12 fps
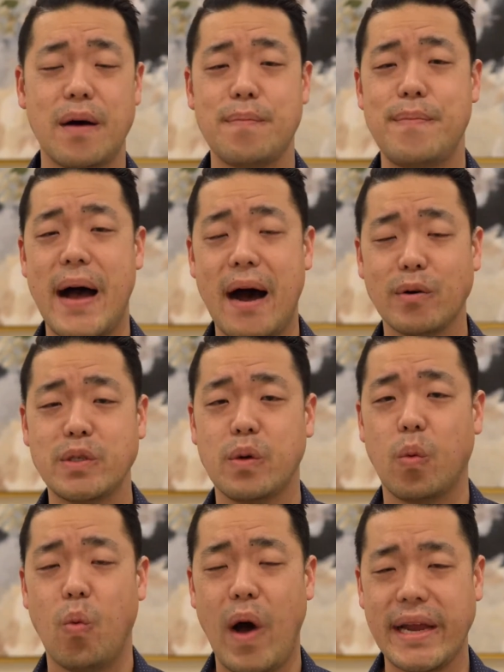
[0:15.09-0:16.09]
about
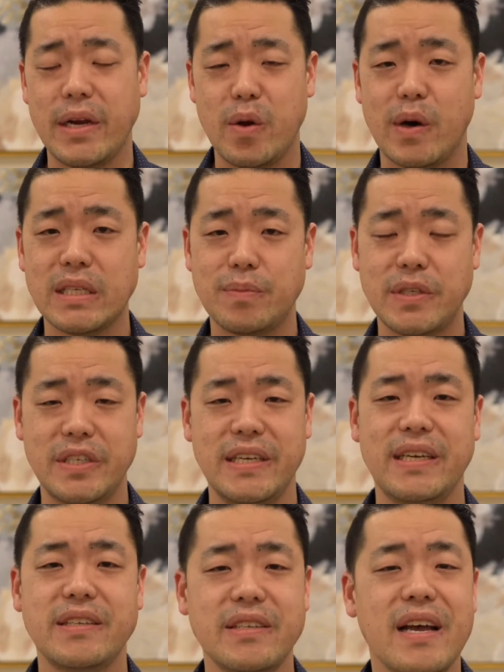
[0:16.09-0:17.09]
white noise
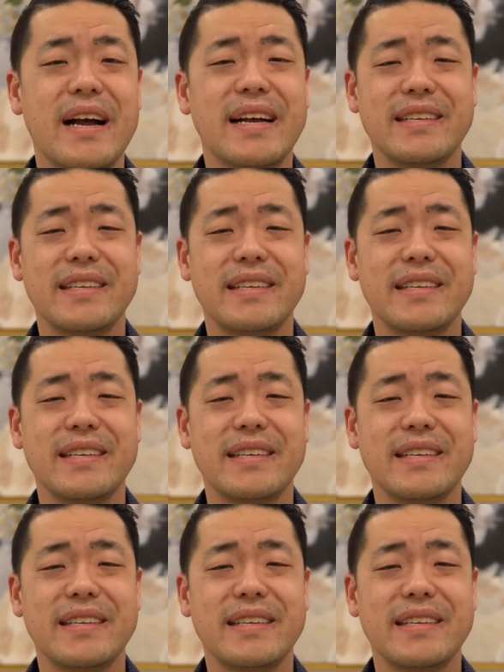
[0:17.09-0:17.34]
machines